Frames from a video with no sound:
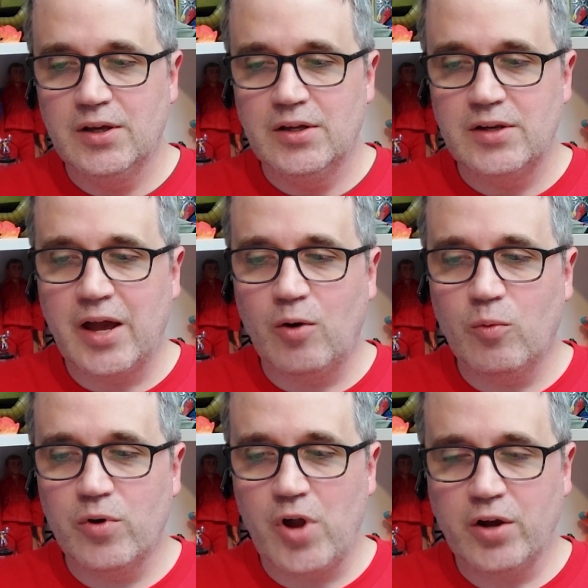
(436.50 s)
Now,
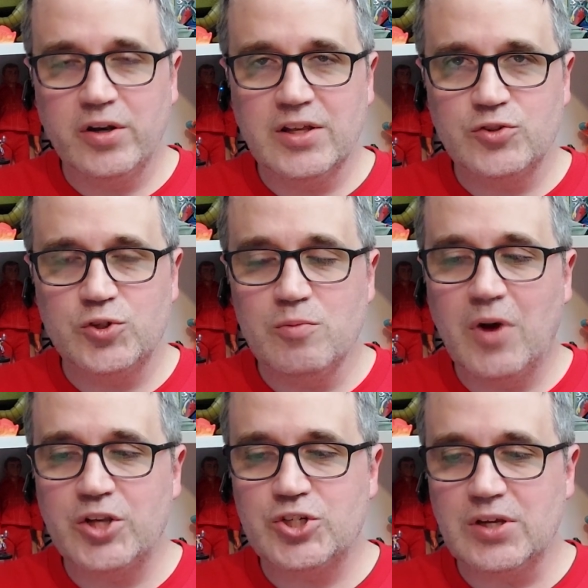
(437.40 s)
we're not going to get too
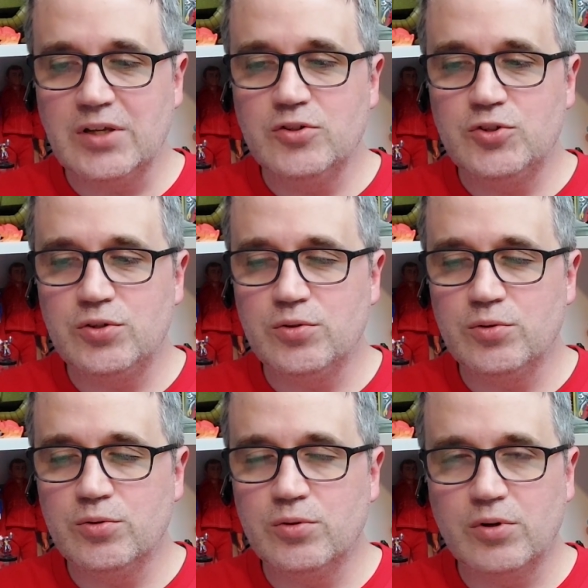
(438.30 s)
much
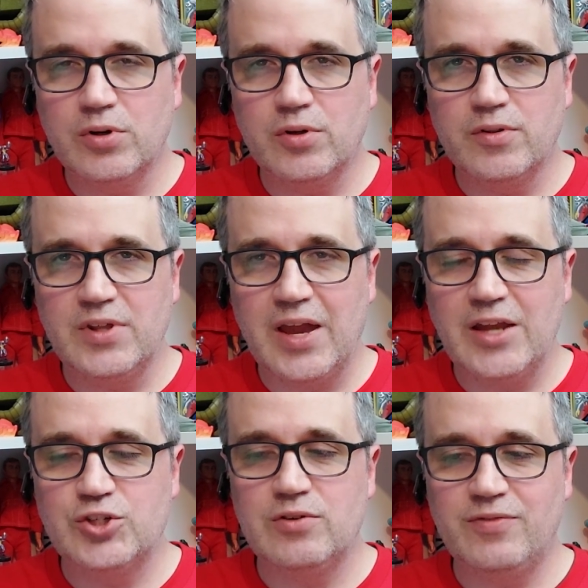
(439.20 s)
into the
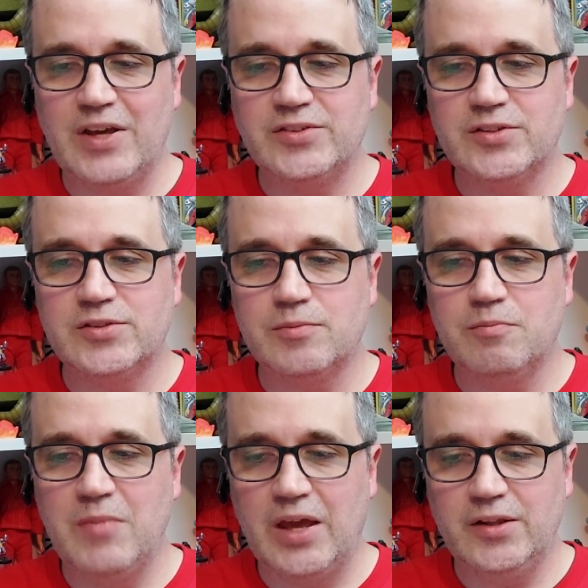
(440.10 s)
Agent Faces
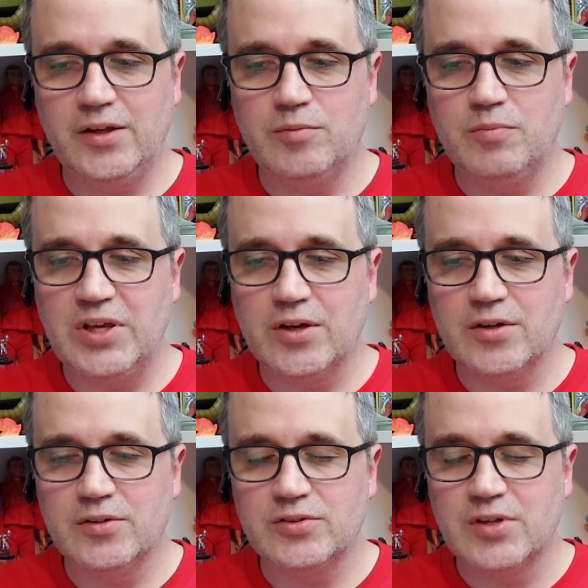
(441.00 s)
mail-in
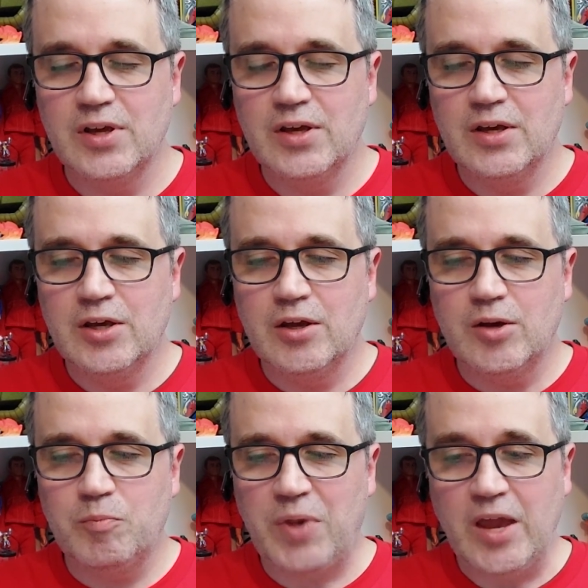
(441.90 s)
because
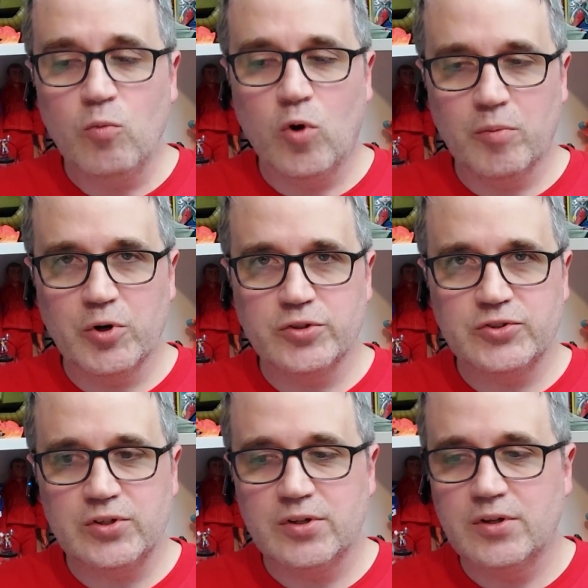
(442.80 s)
Peg
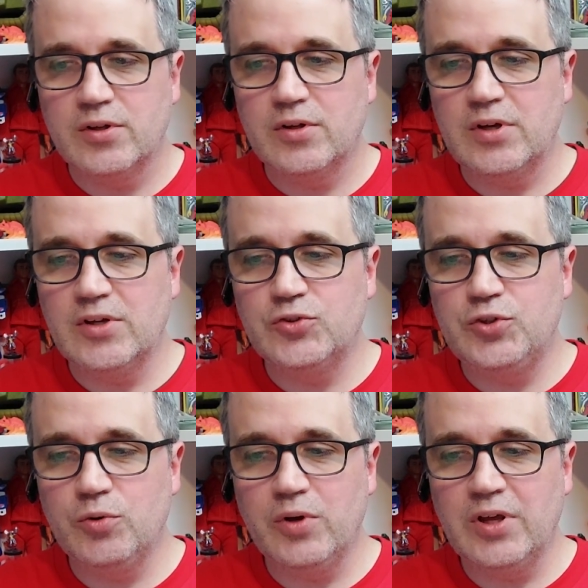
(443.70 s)
Warmers is
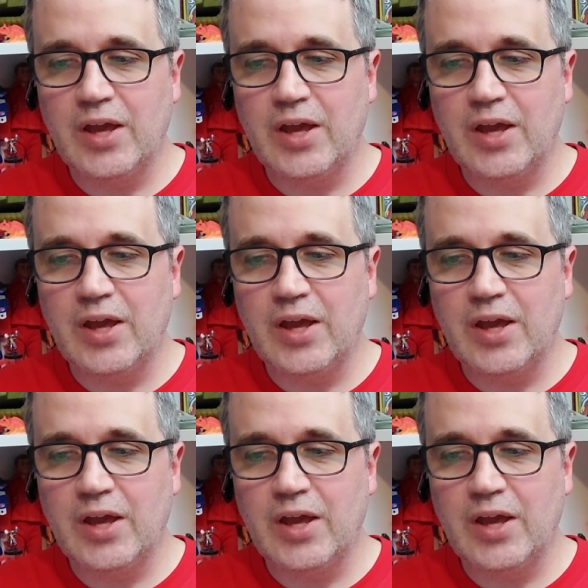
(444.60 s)
doing a